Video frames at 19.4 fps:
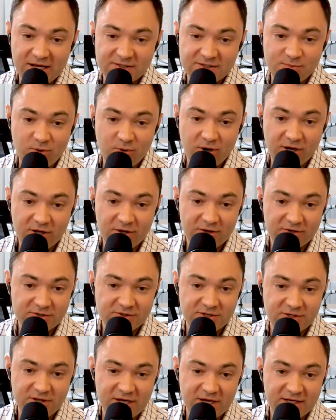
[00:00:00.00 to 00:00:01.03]
sprinklers,
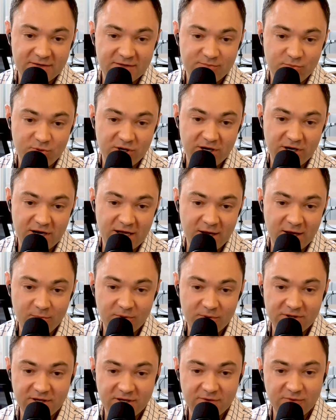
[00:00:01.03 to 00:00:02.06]
so that put it out.
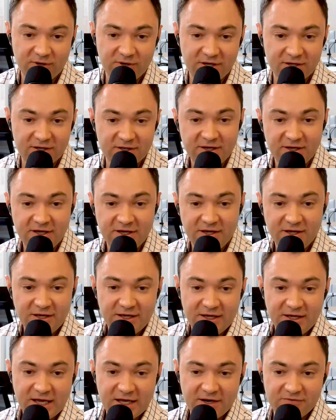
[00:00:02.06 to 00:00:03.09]
But then we
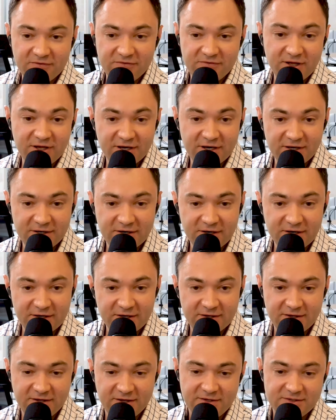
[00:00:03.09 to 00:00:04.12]
had a flood and
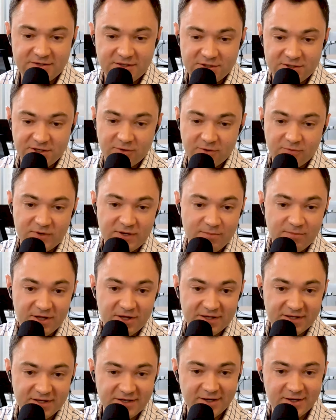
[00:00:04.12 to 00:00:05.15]
essentially a
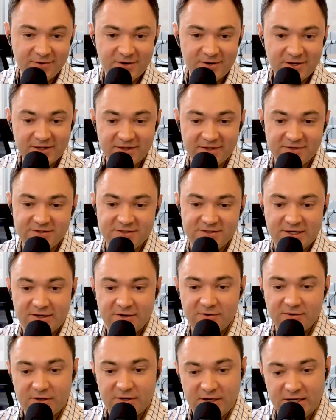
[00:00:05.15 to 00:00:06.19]
rebuild to deal with.
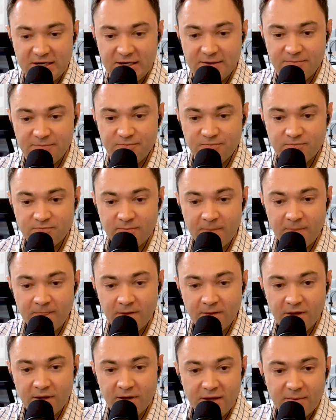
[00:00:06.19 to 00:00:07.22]
So.
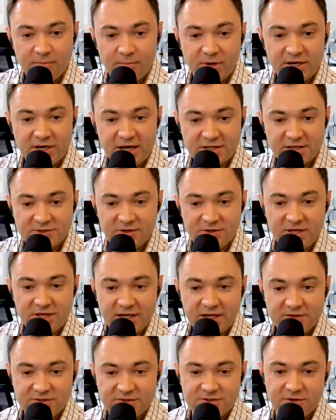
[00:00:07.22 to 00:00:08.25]
But yeah, so
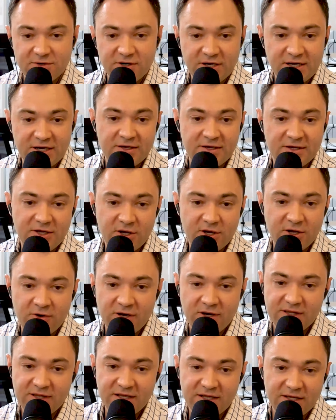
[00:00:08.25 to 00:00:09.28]
that sort of,
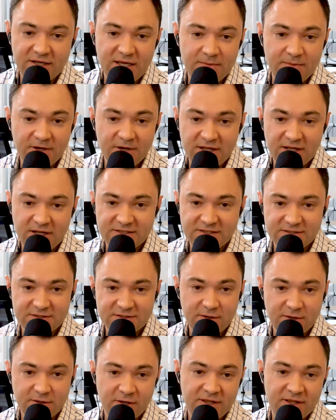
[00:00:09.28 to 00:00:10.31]
the email,
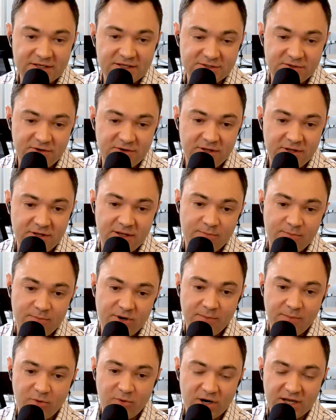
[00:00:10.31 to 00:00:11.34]
that's sort of the
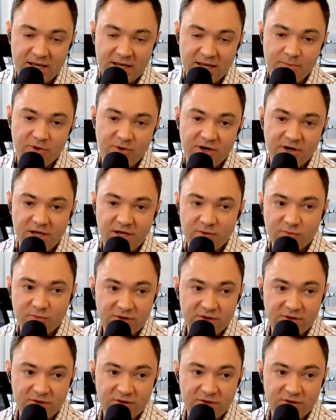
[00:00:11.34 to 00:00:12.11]
prep work I put in with